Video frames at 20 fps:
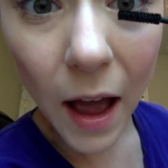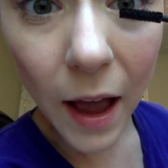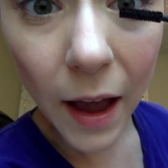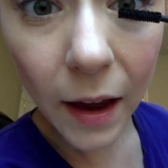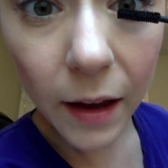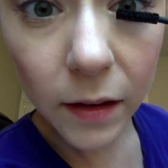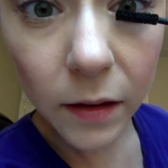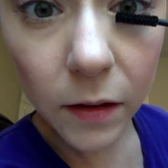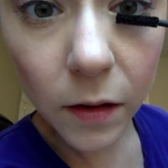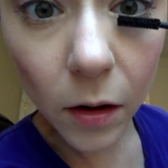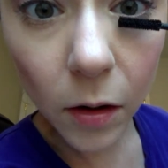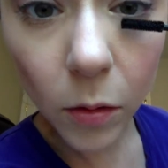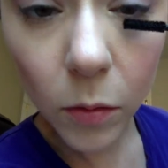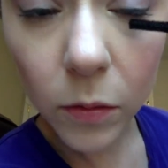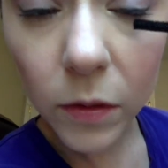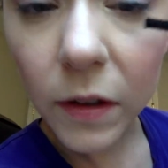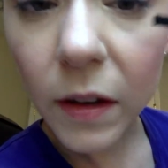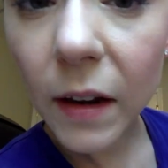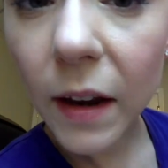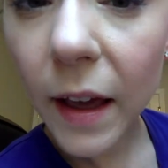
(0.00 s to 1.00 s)
I
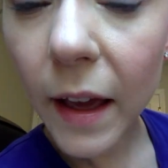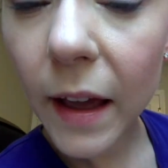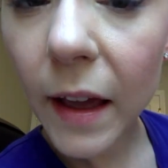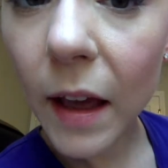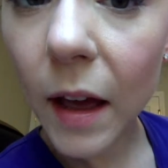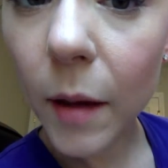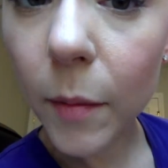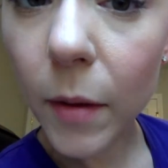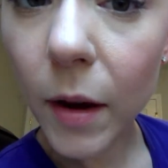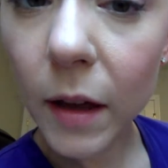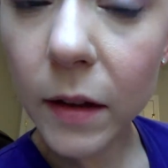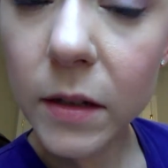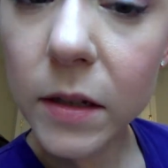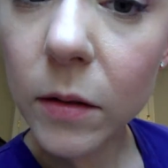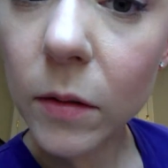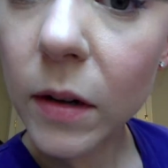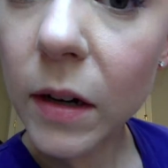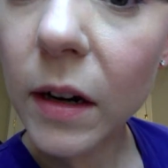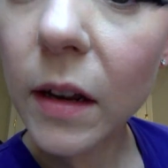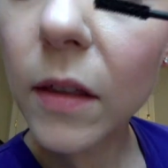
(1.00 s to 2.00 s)
don't today. I'm not
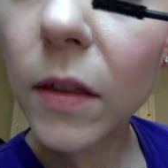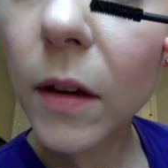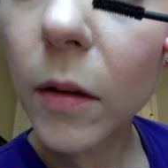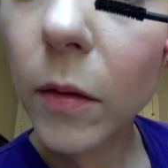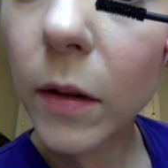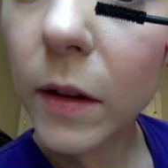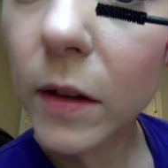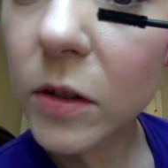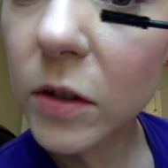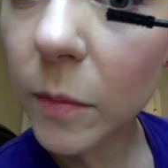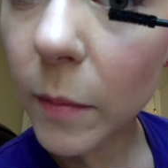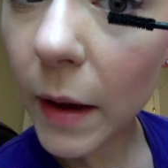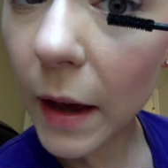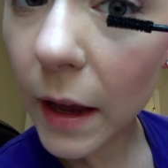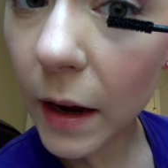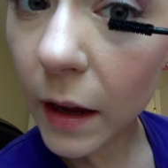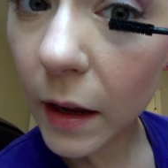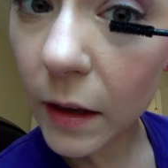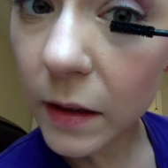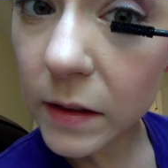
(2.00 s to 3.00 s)
doing anything really
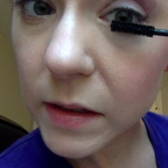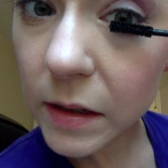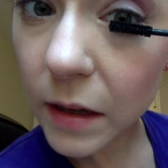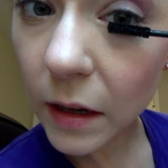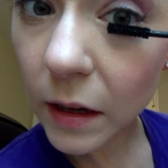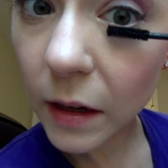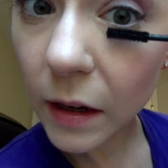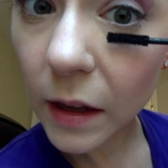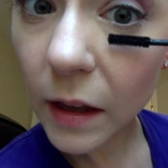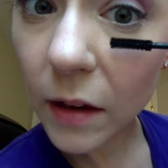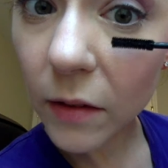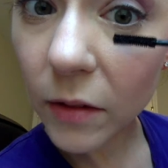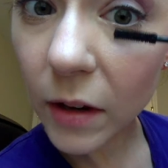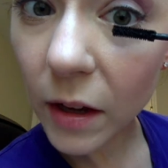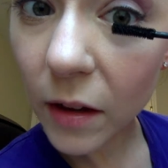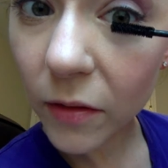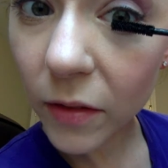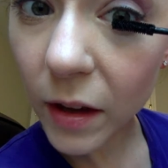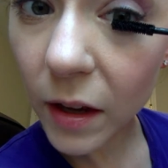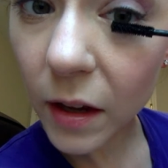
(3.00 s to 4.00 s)
dramatic. It's not an
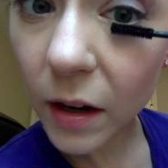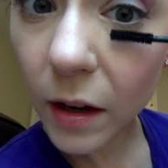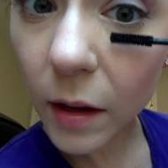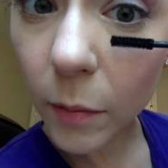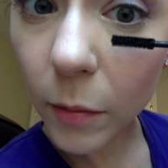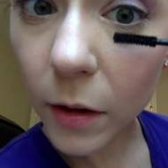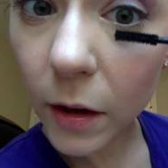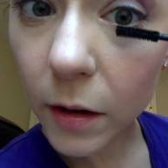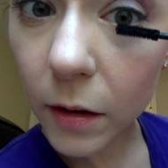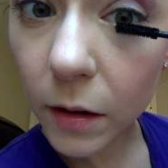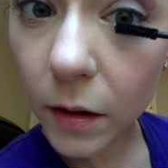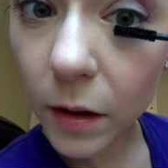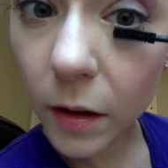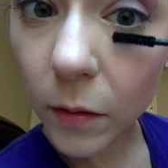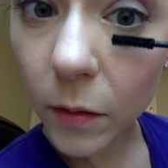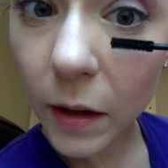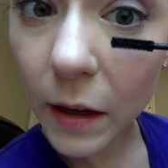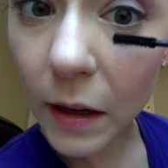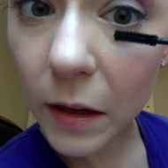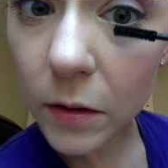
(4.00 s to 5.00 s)
evening event. I'm literally
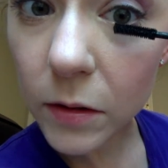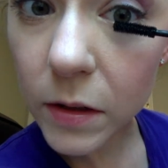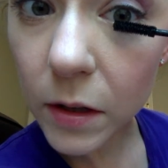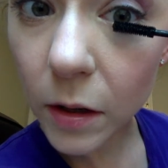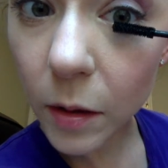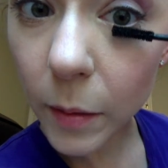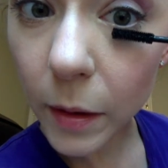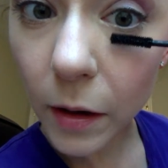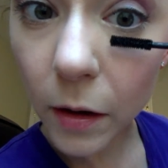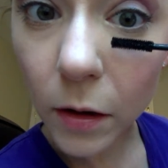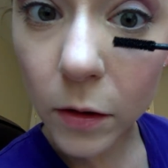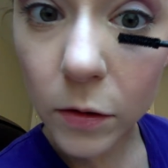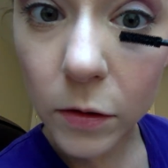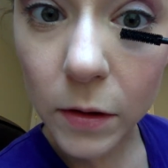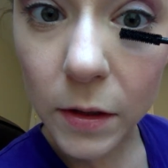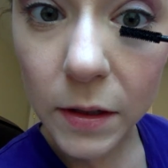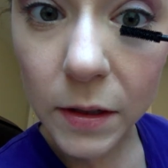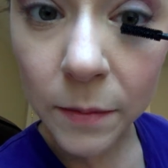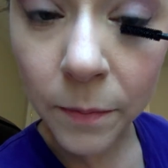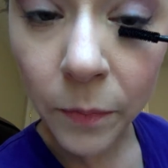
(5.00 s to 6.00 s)
going out to go buy
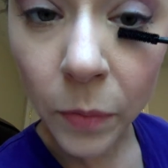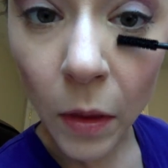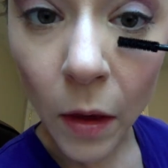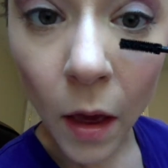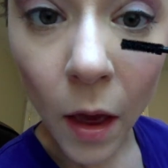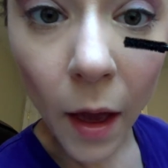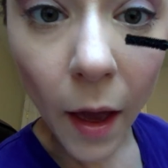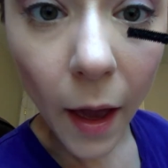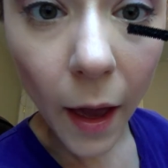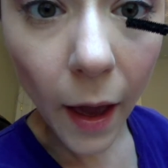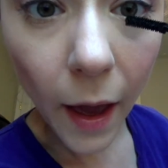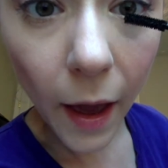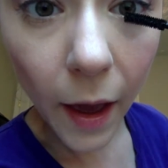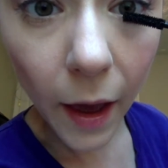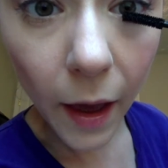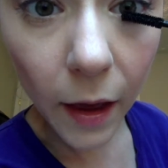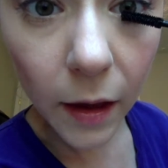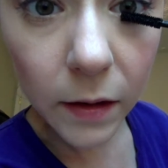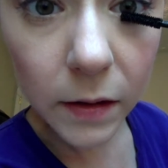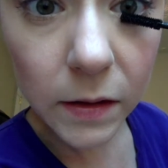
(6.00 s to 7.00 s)
groceries.
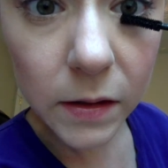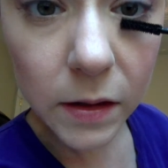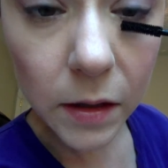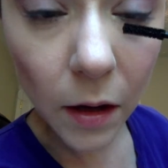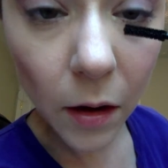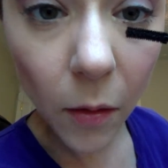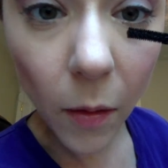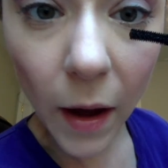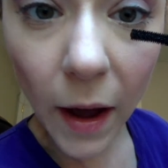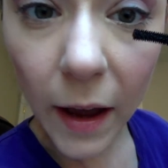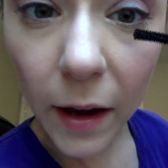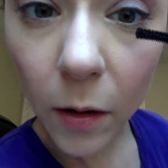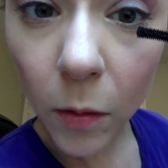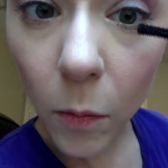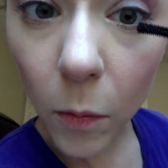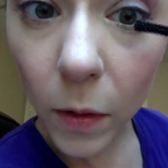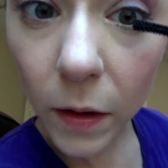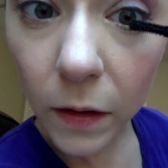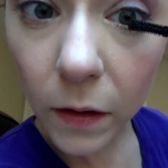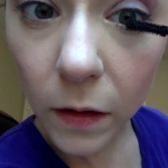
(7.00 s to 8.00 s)
And so I
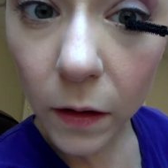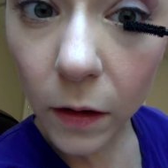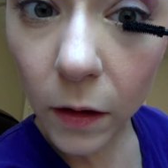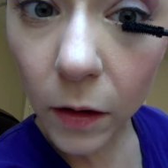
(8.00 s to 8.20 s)
don't want to